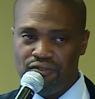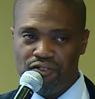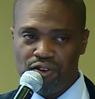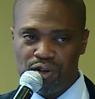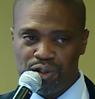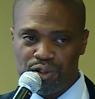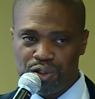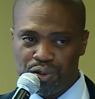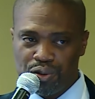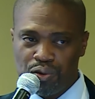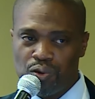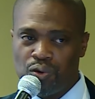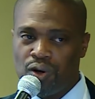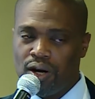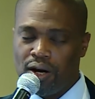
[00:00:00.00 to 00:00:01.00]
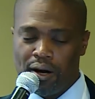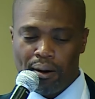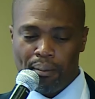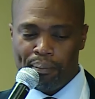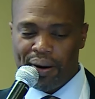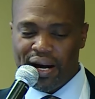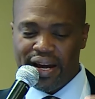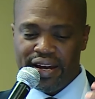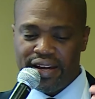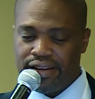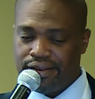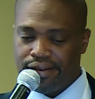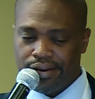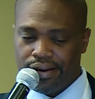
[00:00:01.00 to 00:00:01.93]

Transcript: follow through by